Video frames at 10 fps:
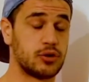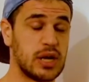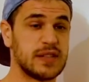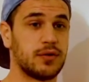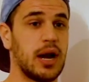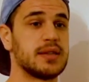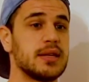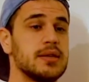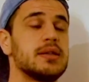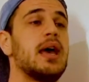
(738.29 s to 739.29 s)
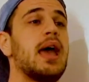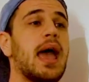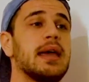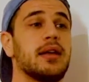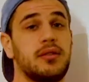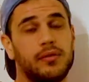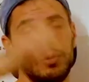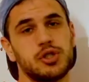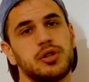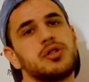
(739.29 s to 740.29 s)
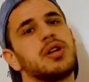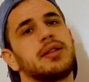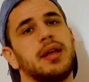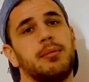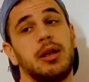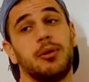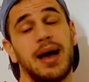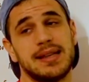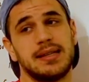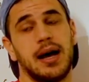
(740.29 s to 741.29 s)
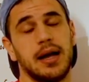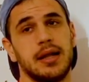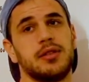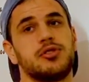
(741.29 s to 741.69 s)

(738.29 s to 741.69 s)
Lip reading: transferases and which stick the amino acid on it,